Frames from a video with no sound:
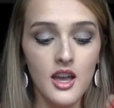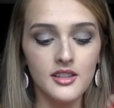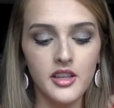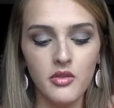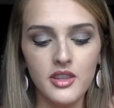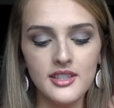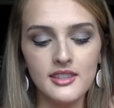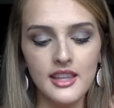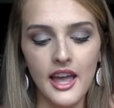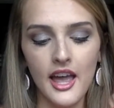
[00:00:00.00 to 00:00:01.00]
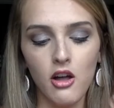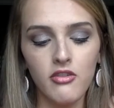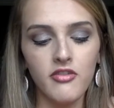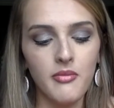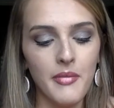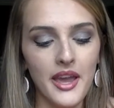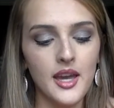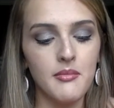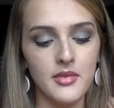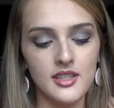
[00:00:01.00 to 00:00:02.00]
So this is the e.l.f.
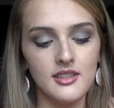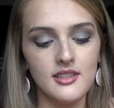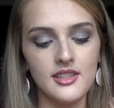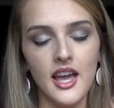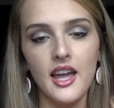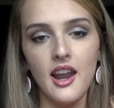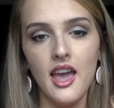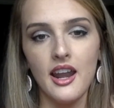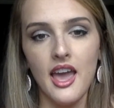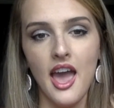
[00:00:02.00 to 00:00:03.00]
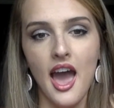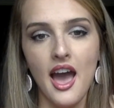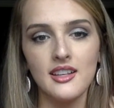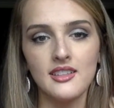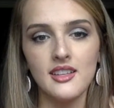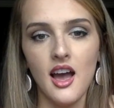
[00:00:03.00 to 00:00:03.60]
Makeup Mist and Set, and it has